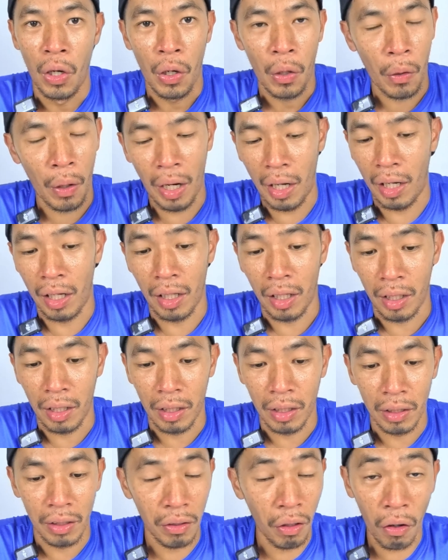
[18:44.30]
quite
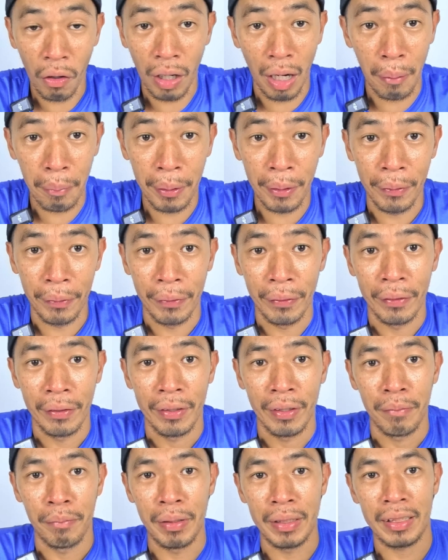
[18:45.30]
a long uphill.
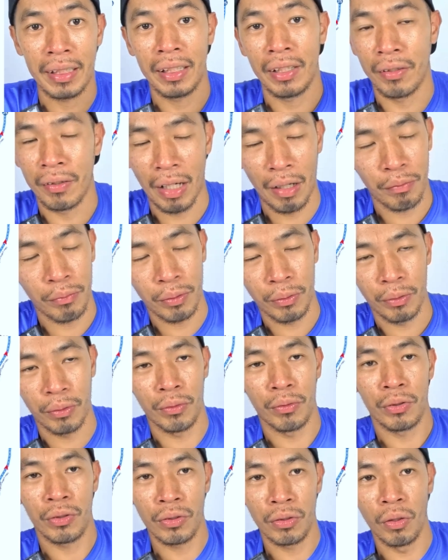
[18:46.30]
Basically, you have
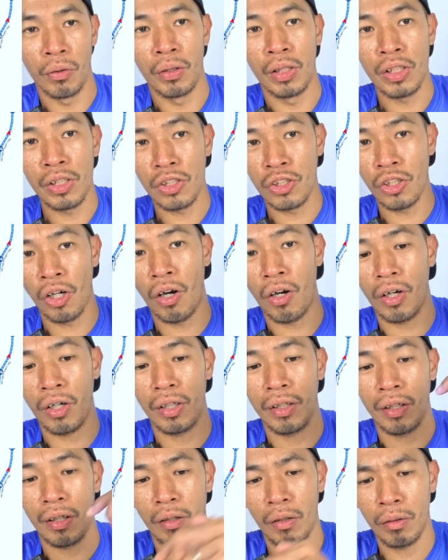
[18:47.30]
to slowly jog
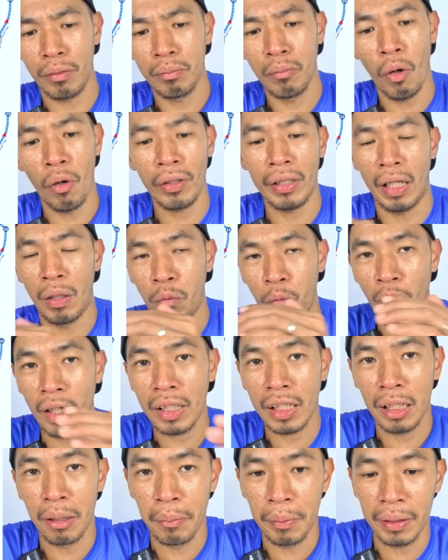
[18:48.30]
more than
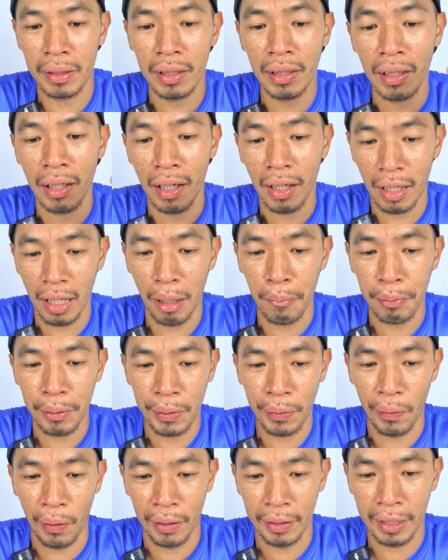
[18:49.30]
1 km
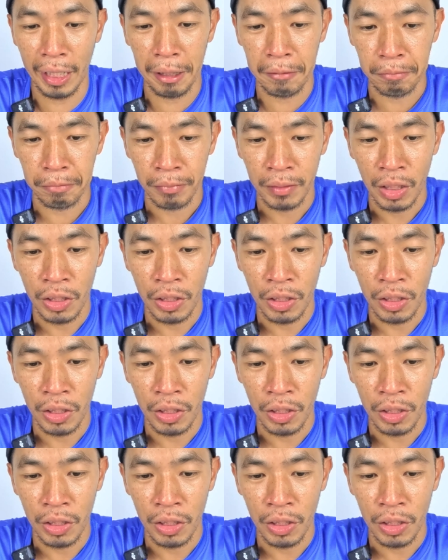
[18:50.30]
uphill on that.